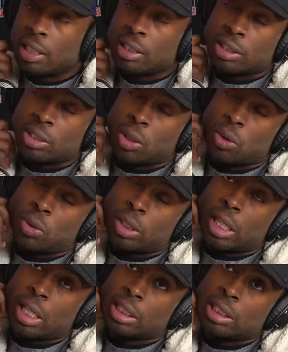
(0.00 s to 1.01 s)
So
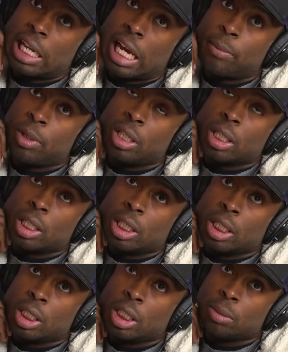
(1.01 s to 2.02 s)
yeah, she had me
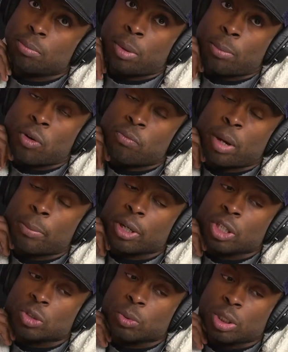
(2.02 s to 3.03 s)
young. Both my
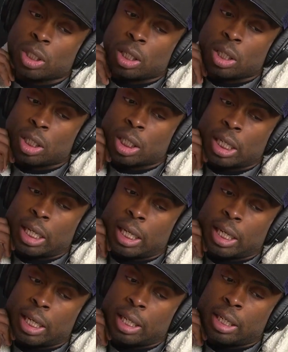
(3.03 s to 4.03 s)
parents were young,
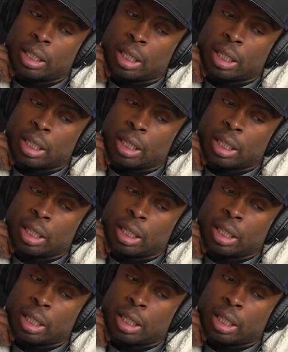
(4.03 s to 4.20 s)
and